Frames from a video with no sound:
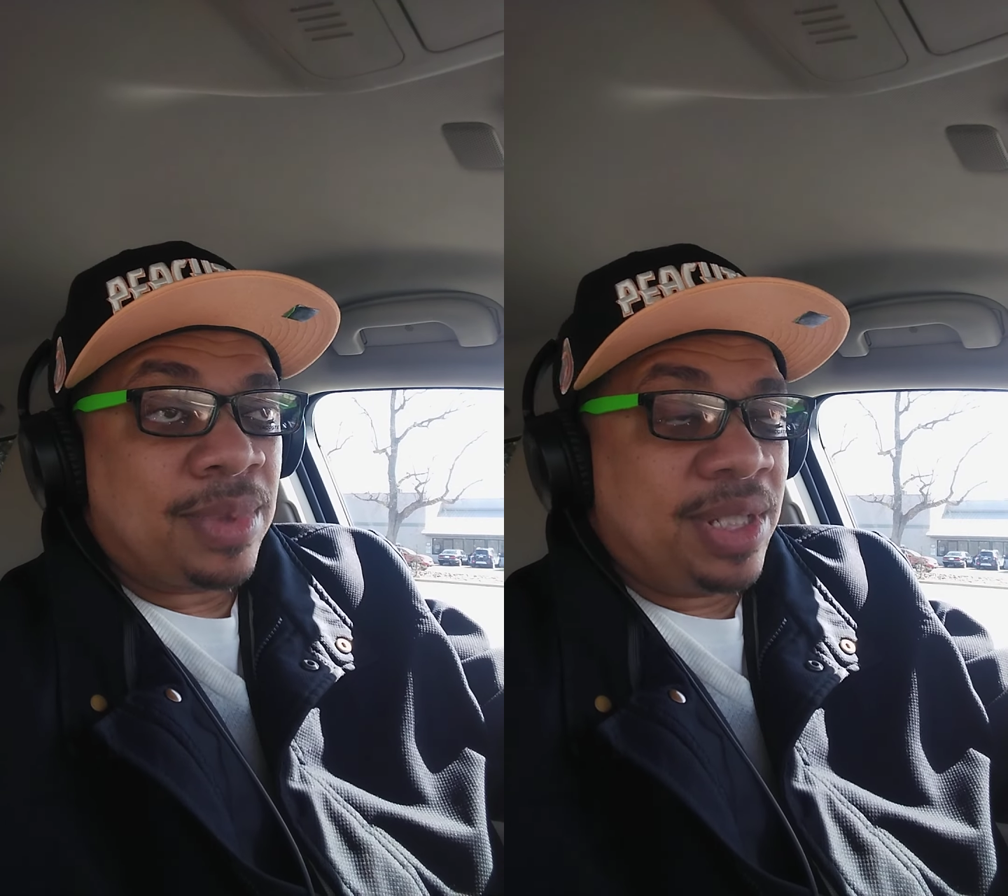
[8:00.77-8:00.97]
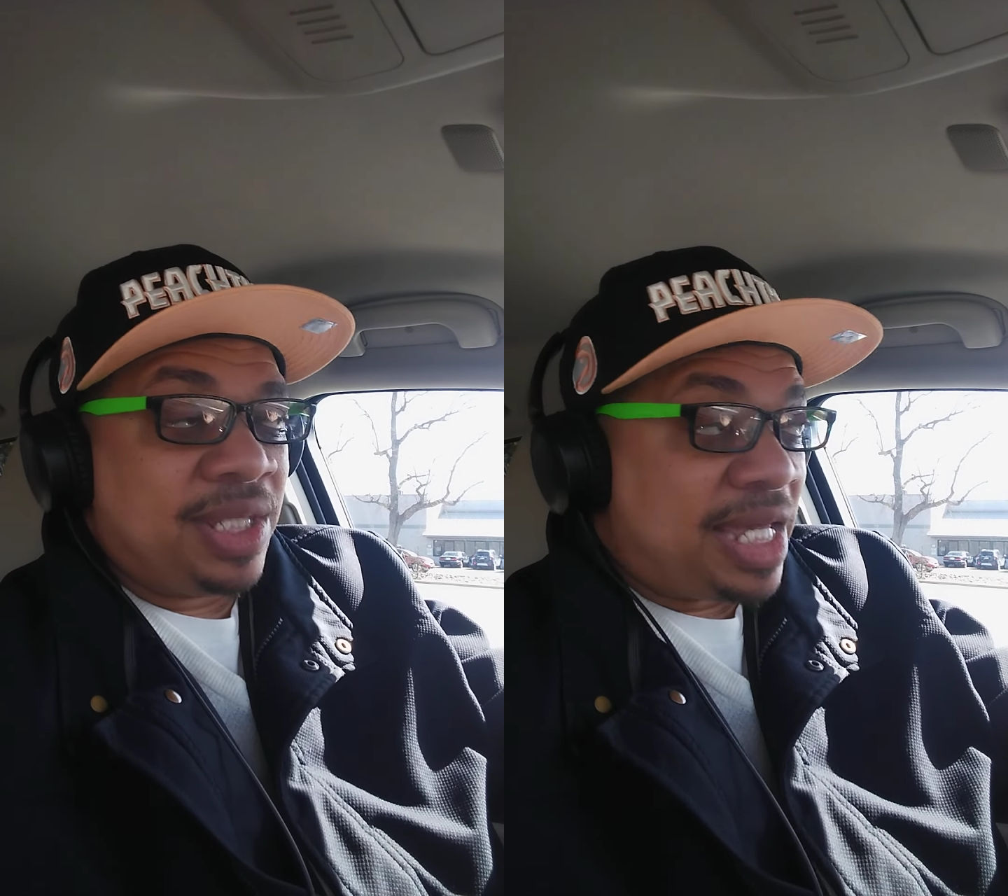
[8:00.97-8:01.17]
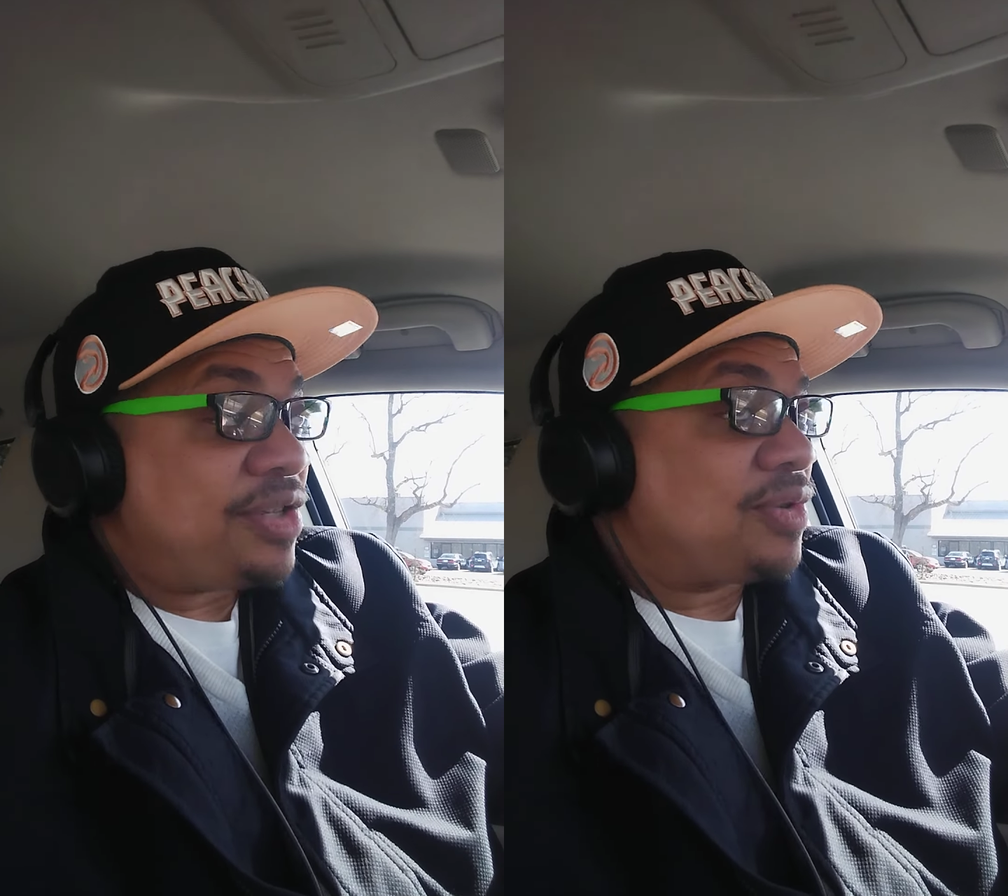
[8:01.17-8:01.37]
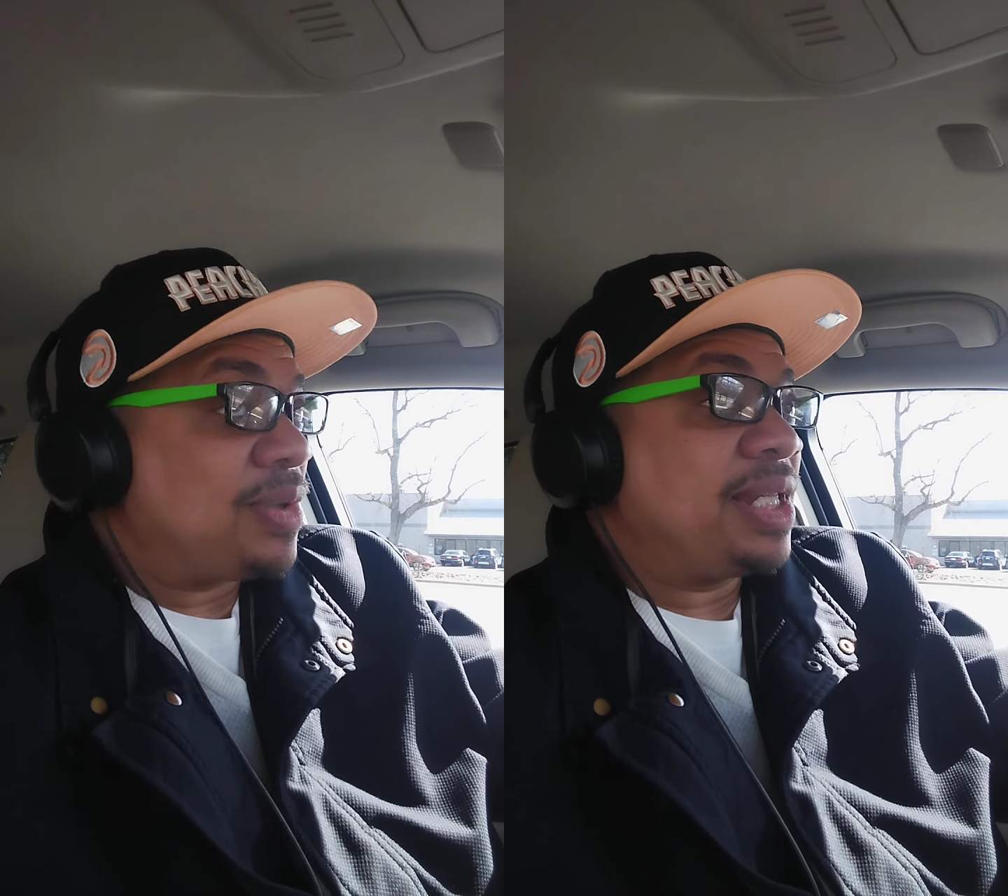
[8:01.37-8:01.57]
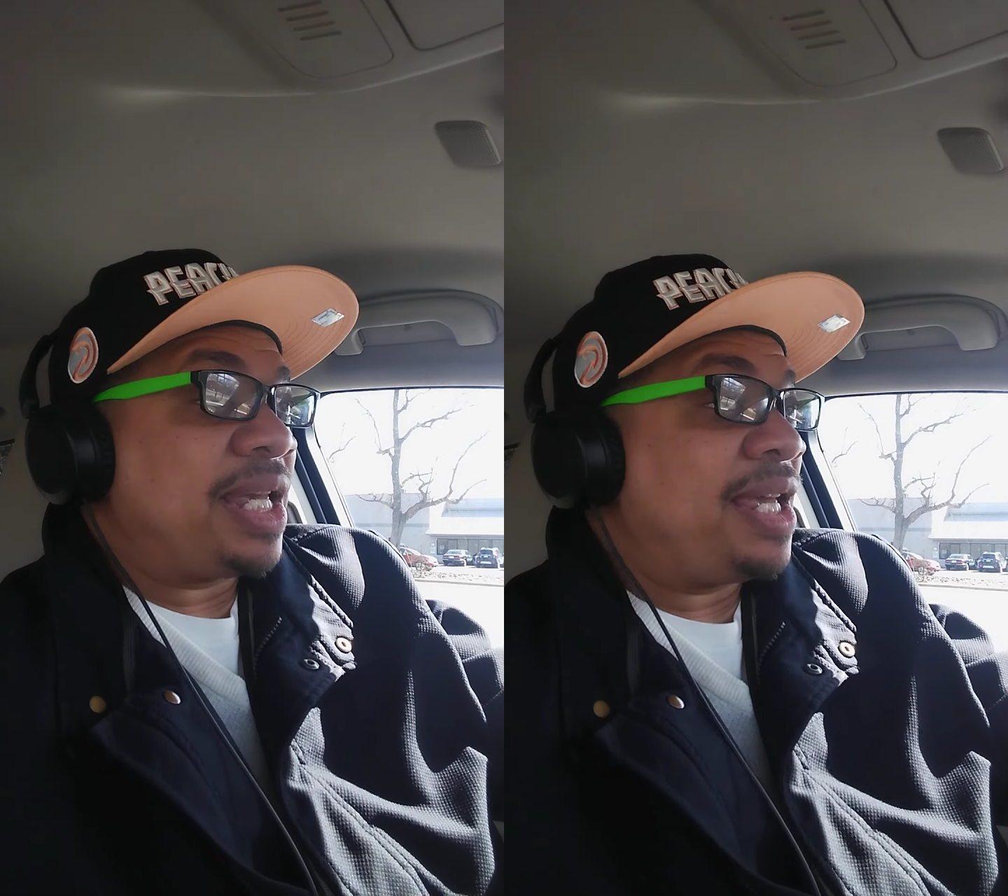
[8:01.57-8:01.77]

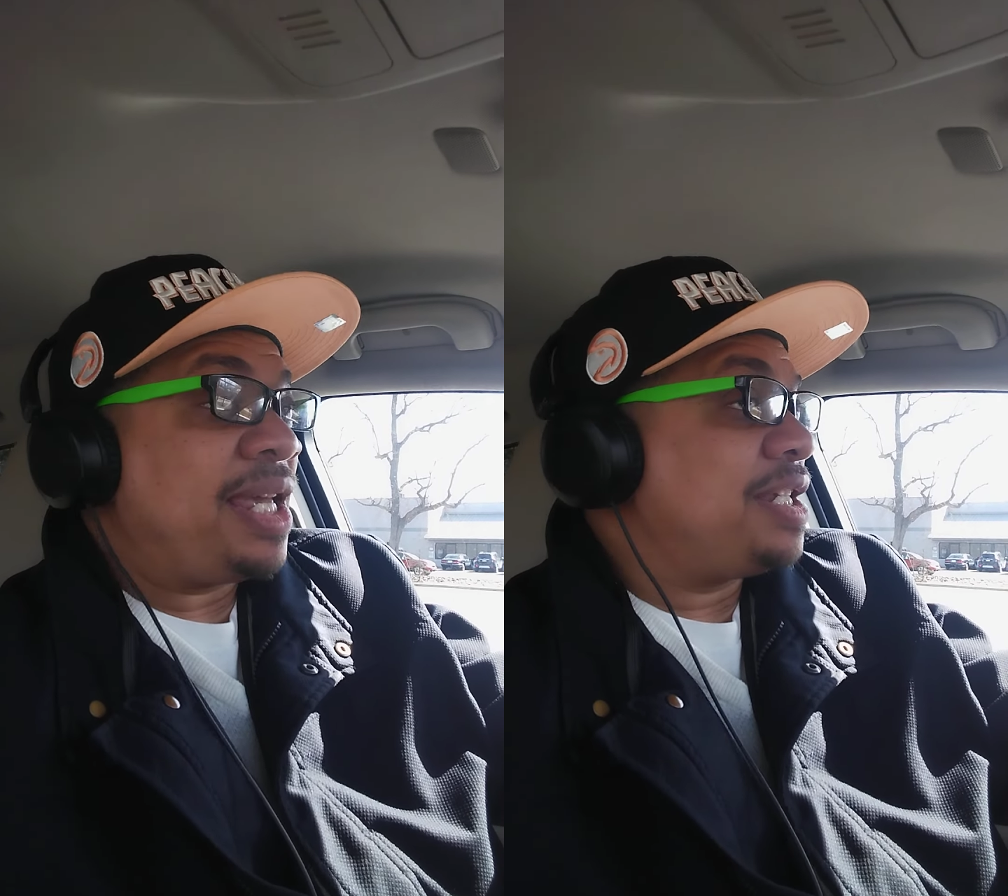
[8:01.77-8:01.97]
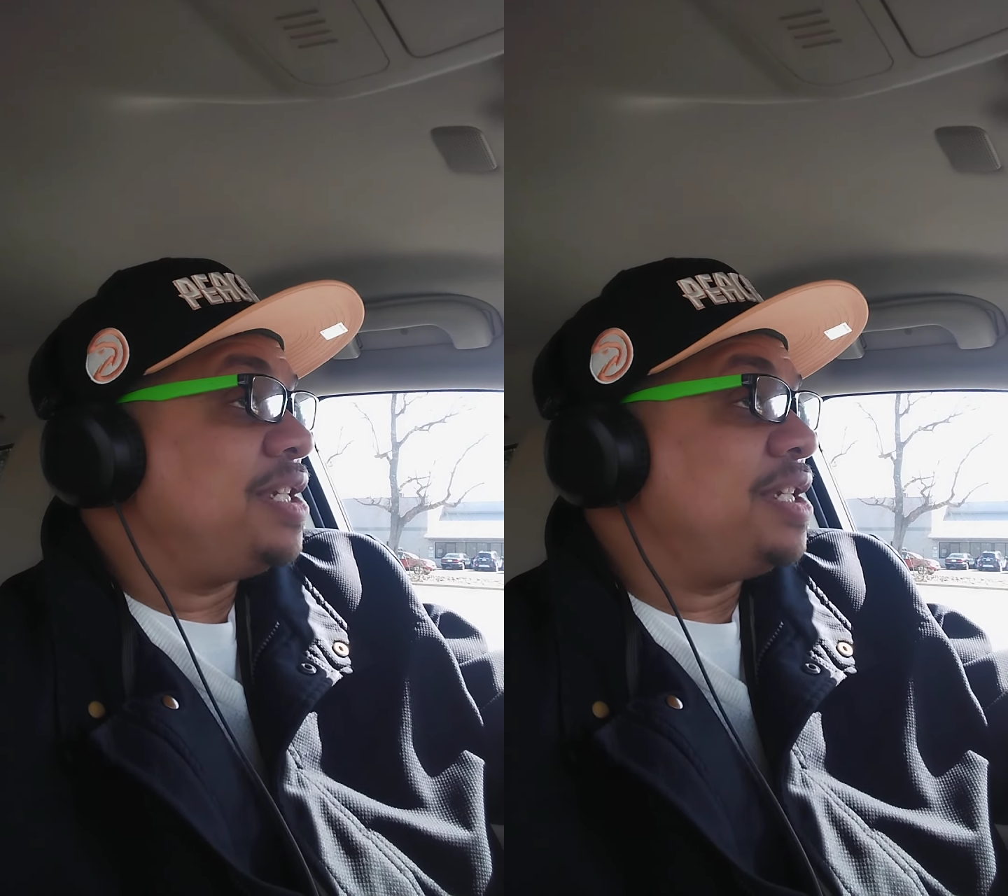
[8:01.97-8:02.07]
naturally, as